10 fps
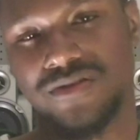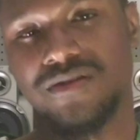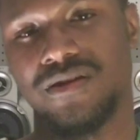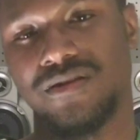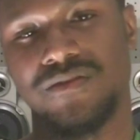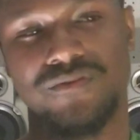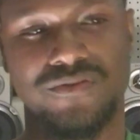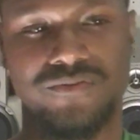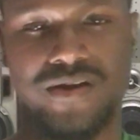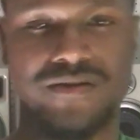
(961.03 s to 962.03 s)
a good idea from
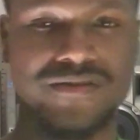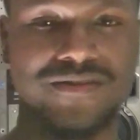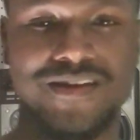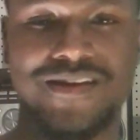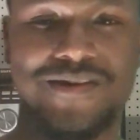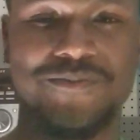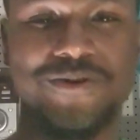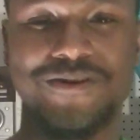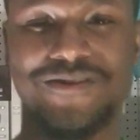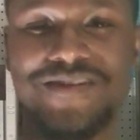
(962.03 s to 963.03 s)
the writers.
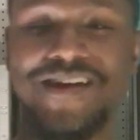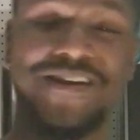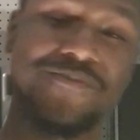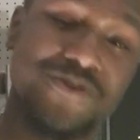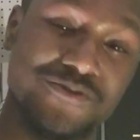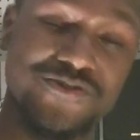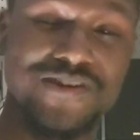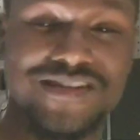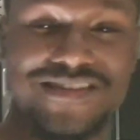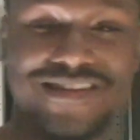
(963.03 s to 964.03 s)
But let me know what you
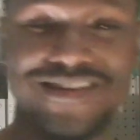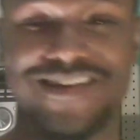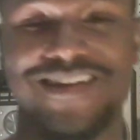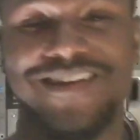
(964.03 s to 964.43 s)
guys think